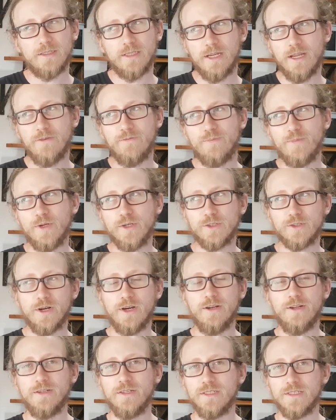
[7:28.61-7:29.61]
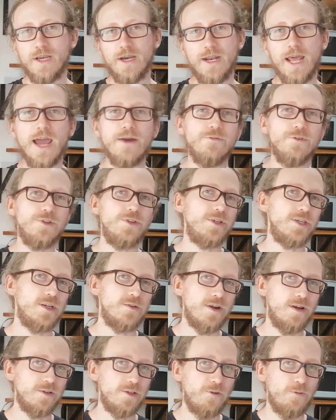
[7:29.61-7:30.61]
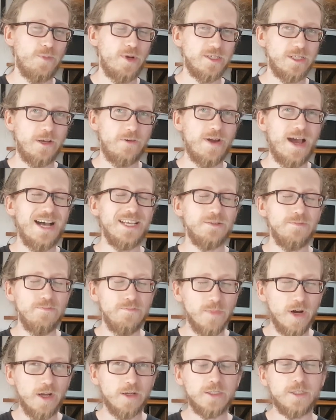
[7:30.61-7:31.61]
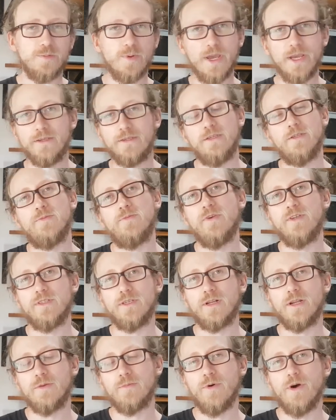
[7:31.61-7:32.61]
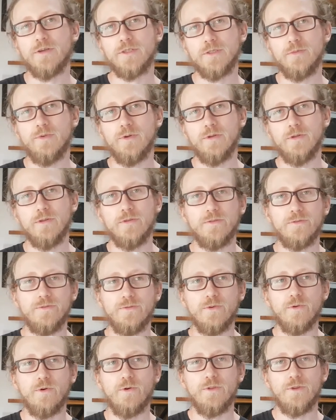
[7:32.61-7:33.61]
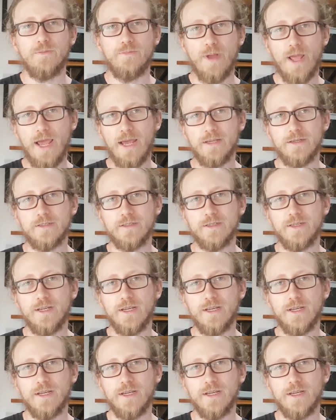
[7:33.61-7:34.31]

And I've been trying to design everything around giving myself as much space as physically possible for the bed.